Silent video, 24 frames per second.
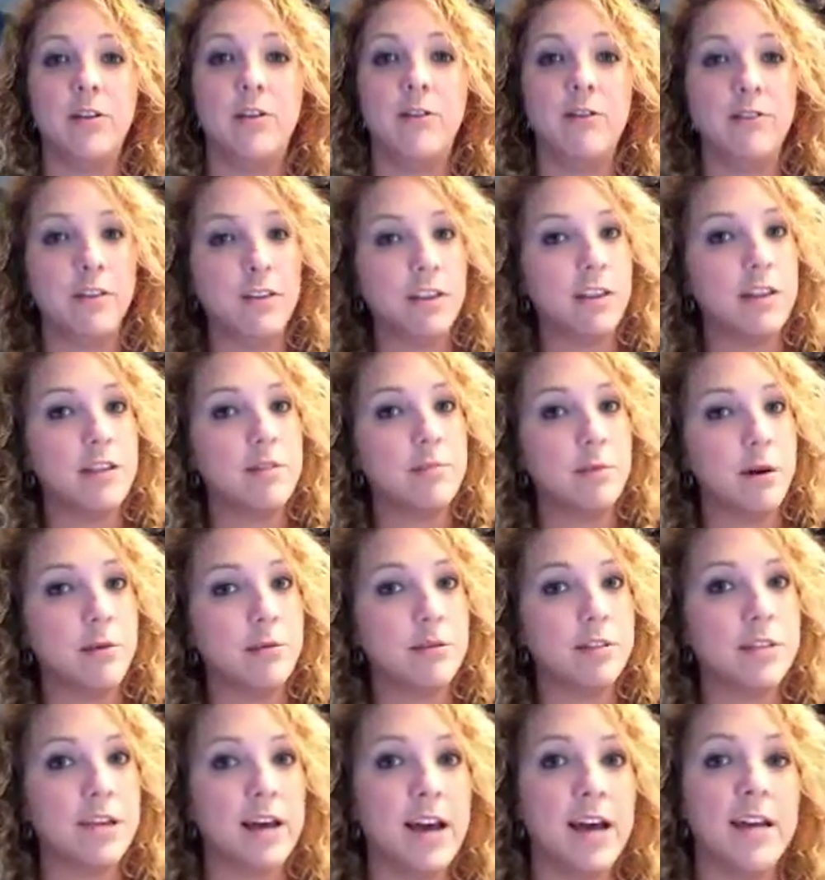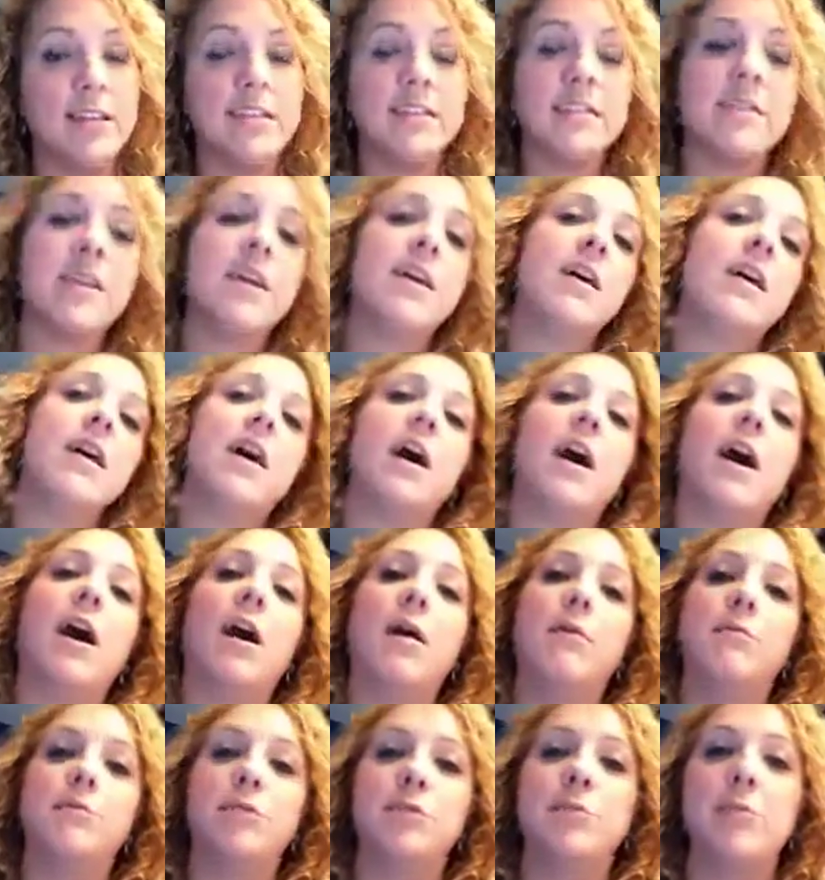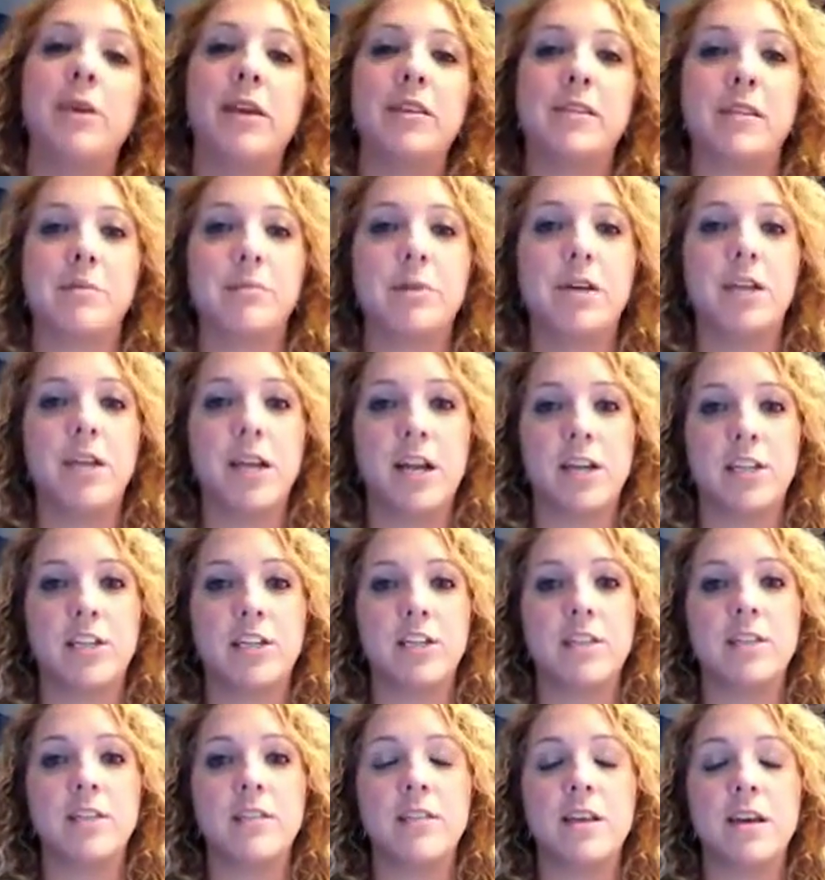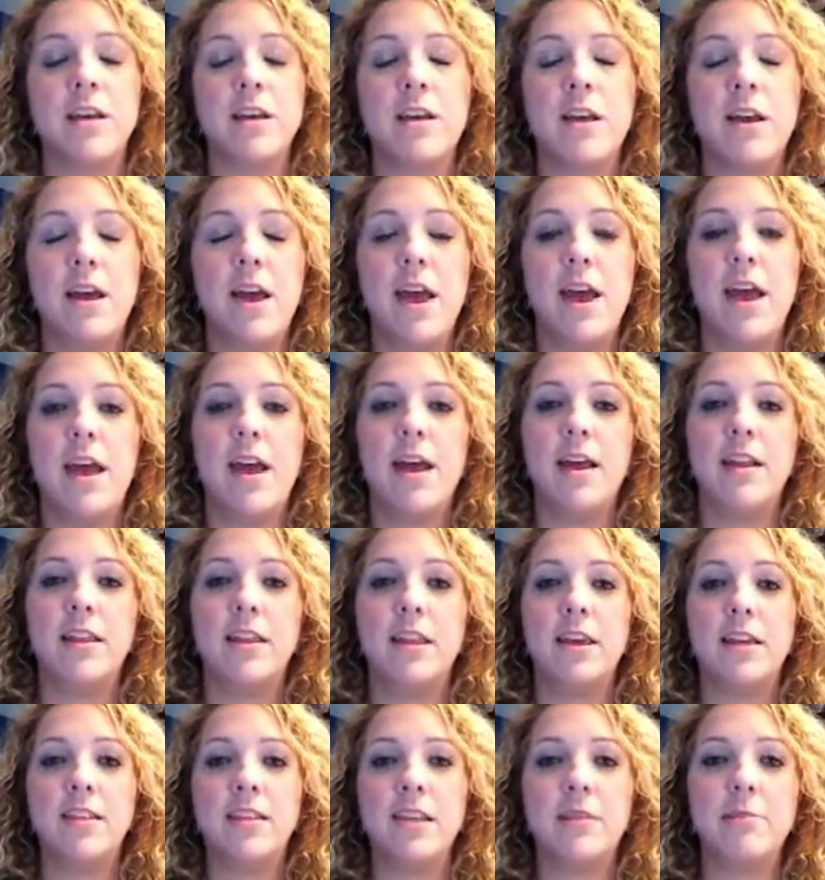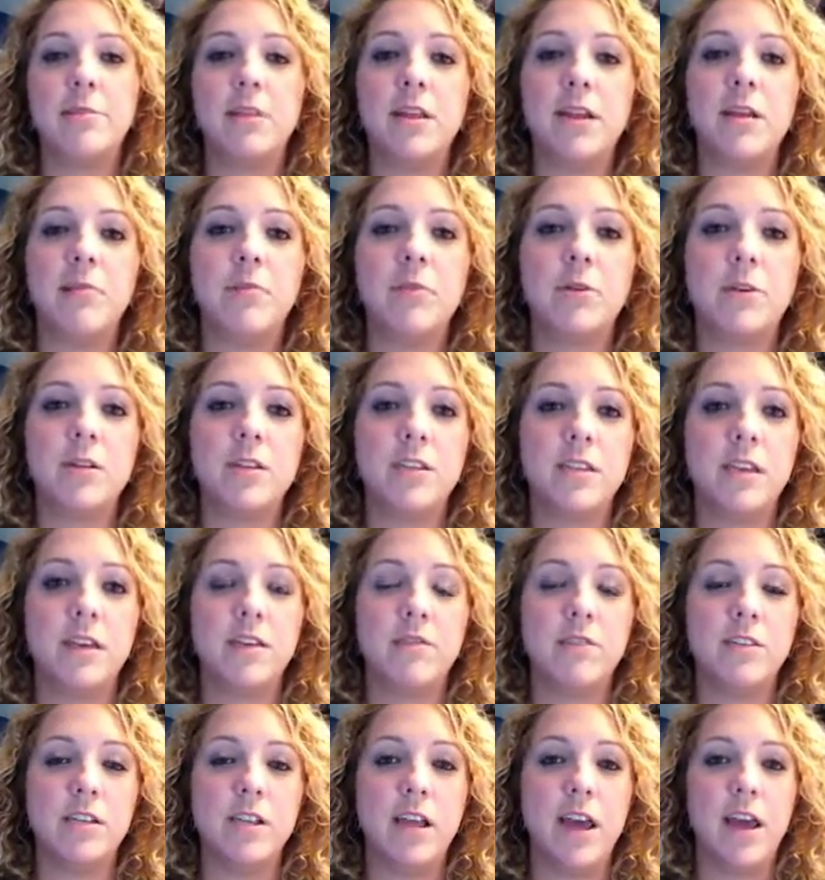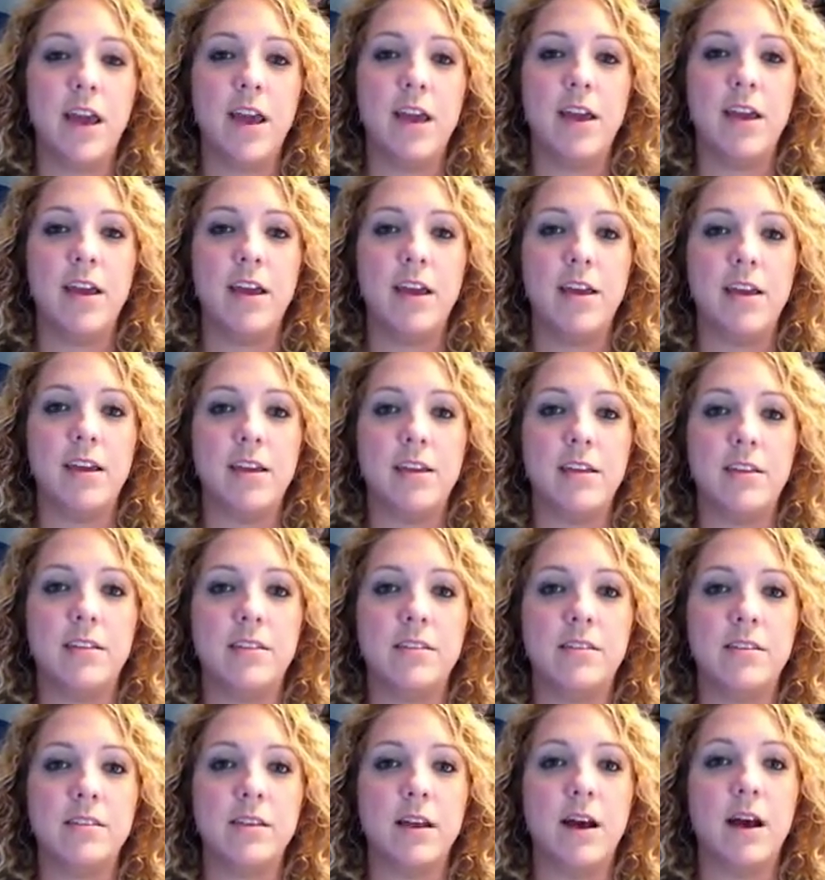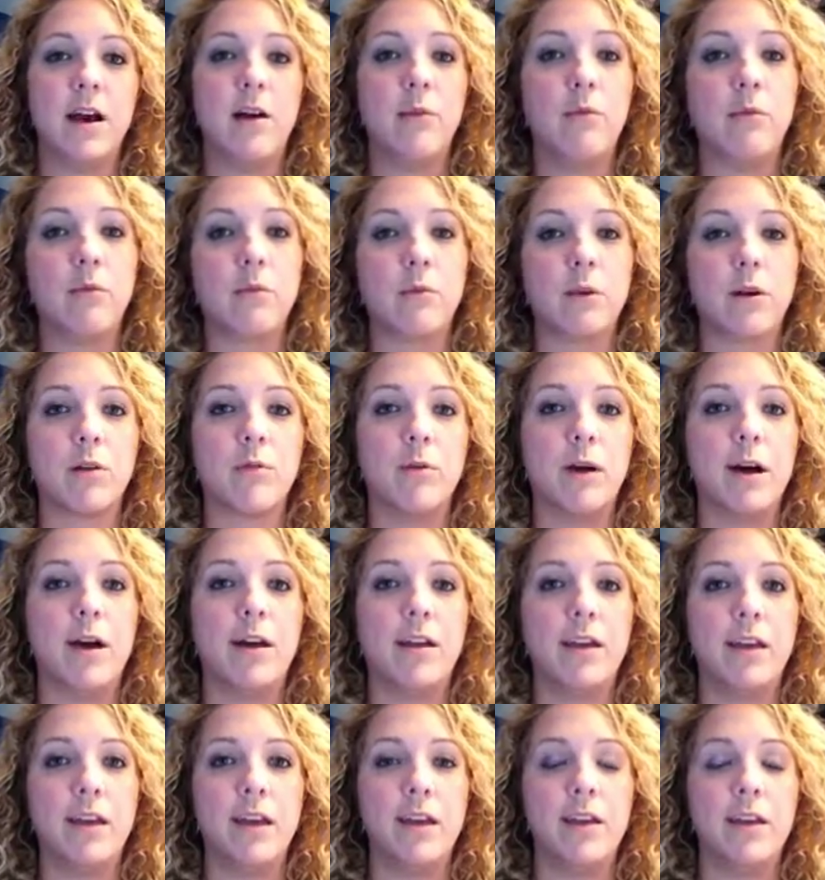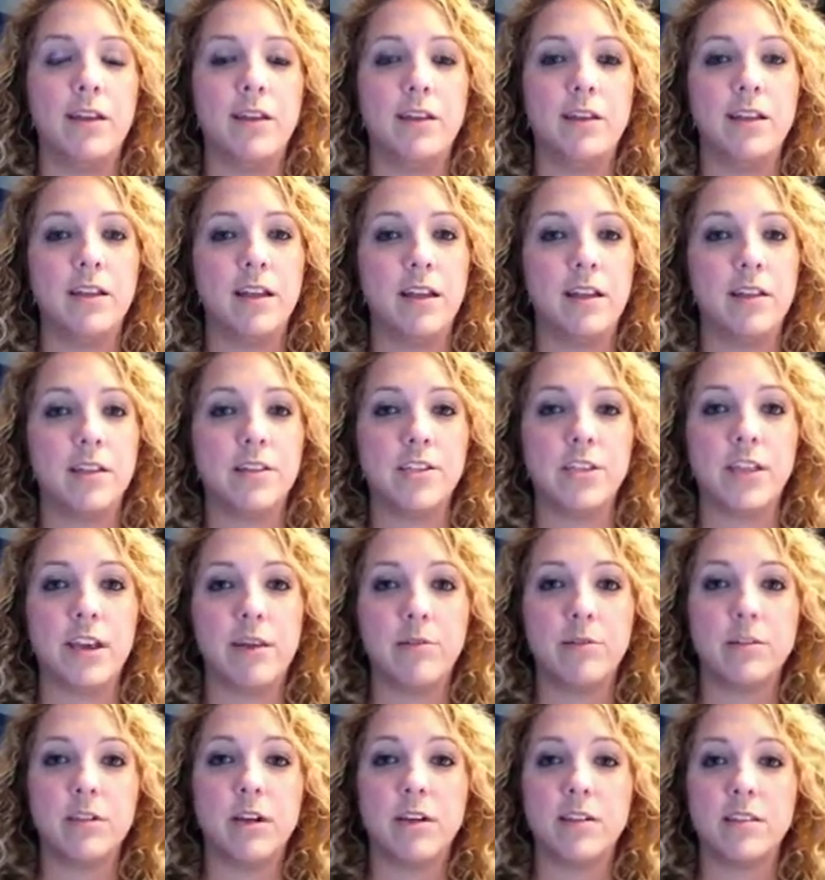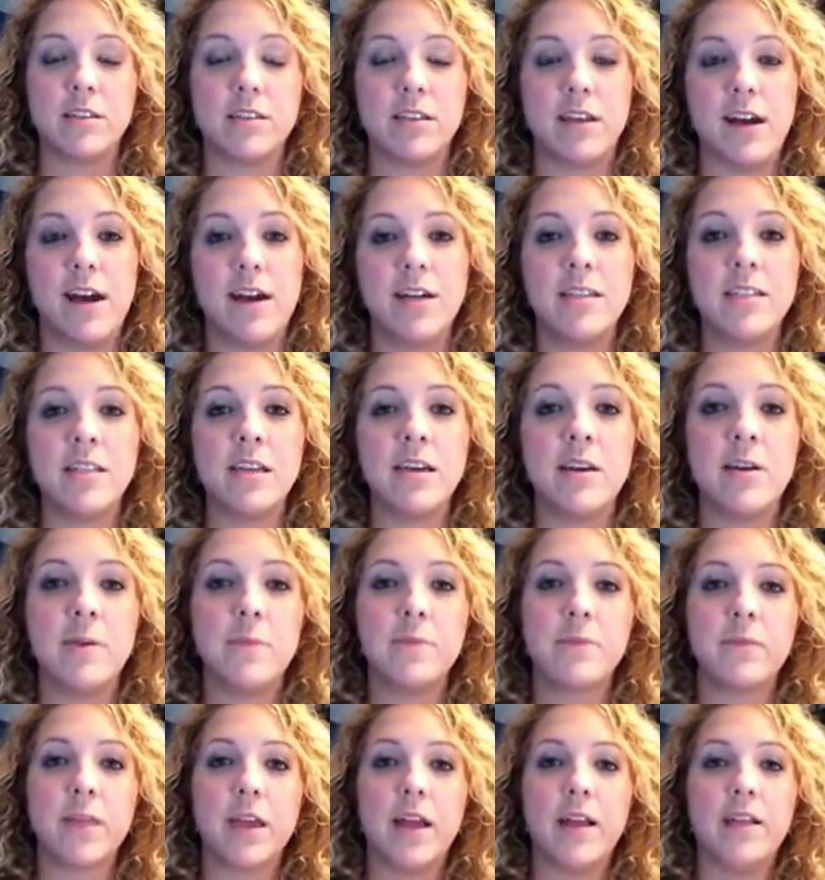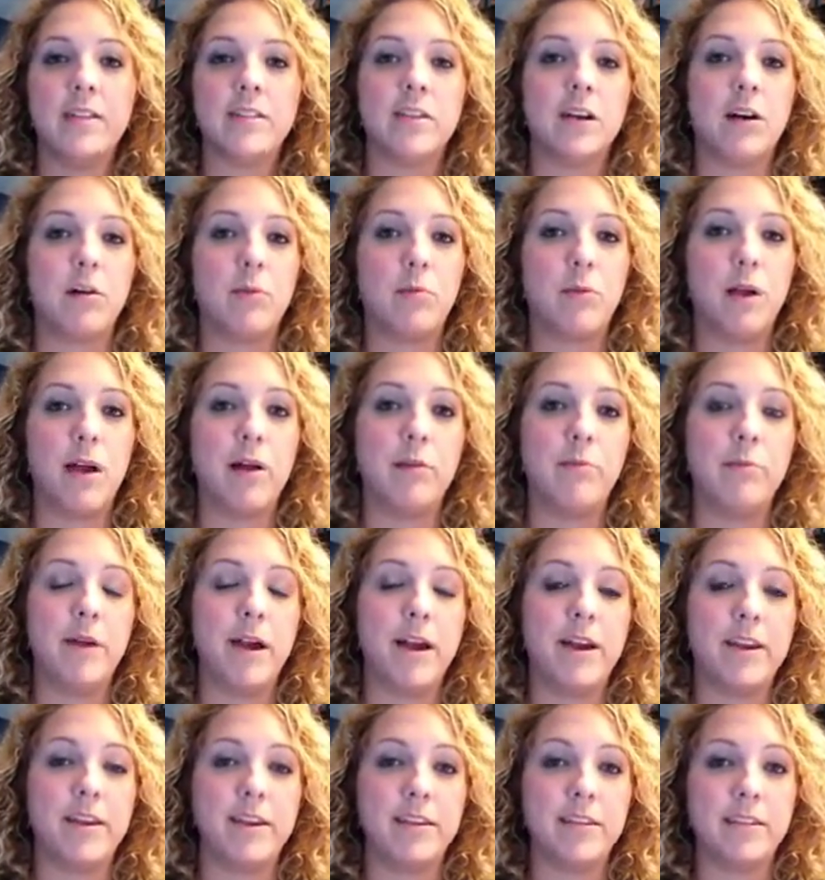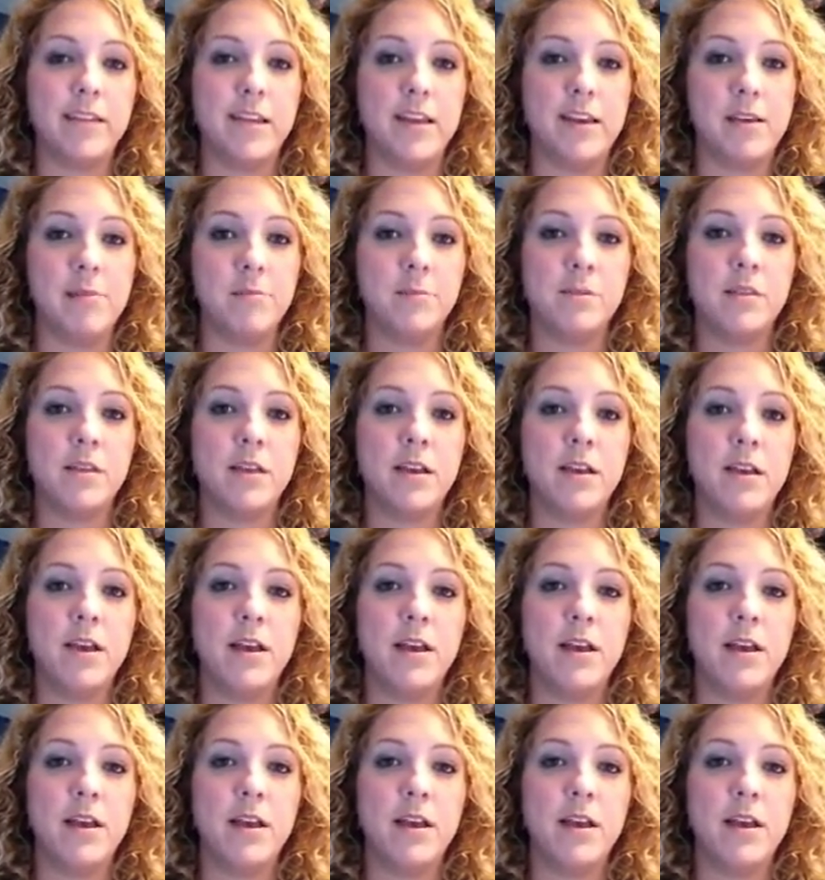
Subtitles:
fill in the bubble tests, to make some connections. And the example that I'm going to give today is would work well in an English language arts class, and it's called brown bag exams.